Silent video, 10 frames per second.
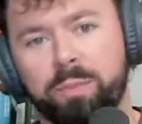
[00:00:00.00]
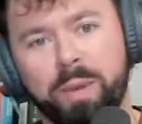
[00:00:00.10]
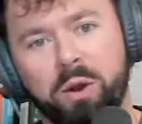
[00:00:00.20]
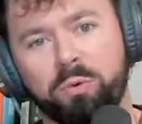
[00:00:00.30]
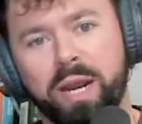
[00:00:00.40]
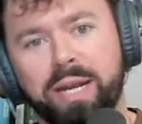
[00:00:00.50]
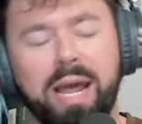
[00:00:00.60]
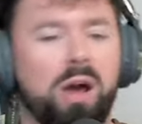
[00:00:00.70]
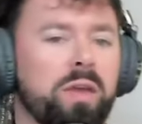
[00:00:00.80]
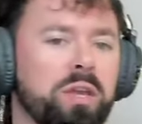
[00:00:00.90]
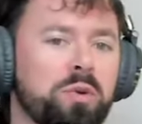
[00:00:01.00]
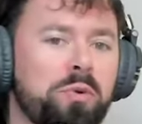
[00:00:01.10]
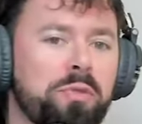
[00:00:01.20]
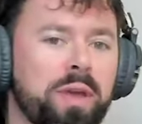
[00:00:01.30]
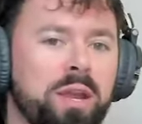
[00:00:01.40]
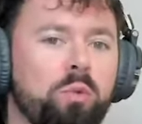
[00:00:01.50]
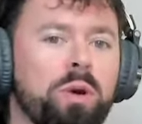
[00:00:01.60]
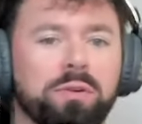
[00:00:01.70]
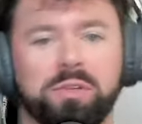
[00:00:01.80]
about right now that you think will